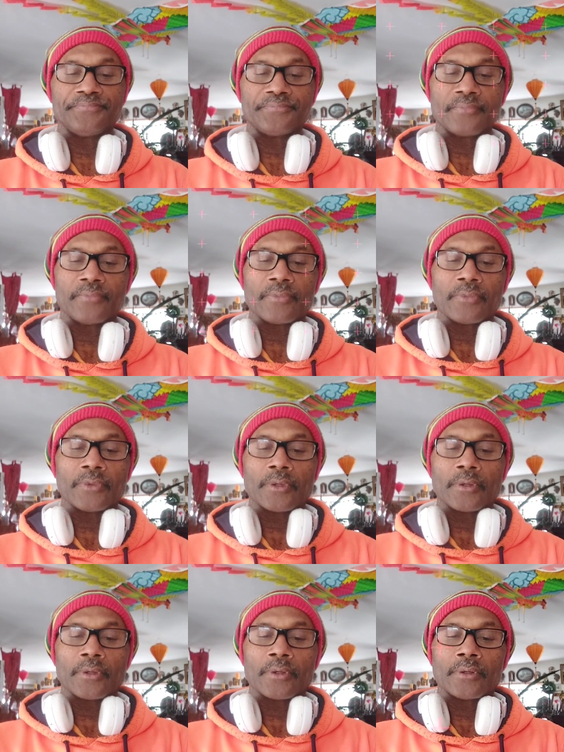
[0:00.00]

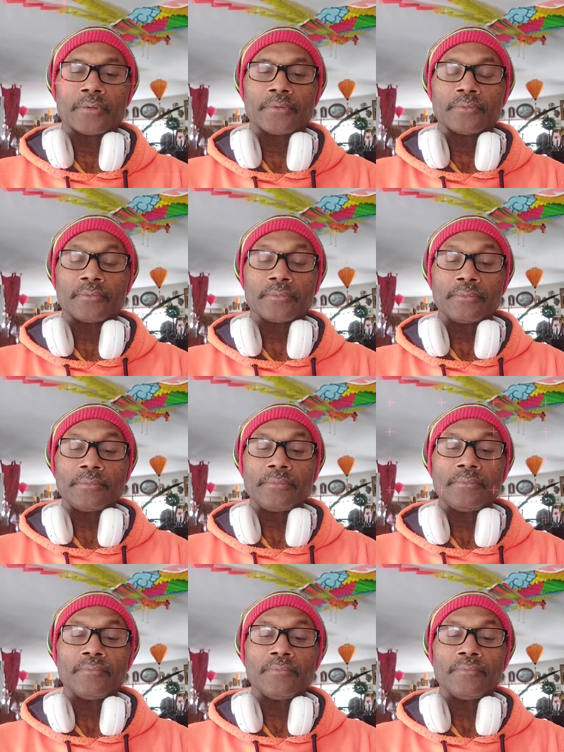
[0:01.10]
[no speech]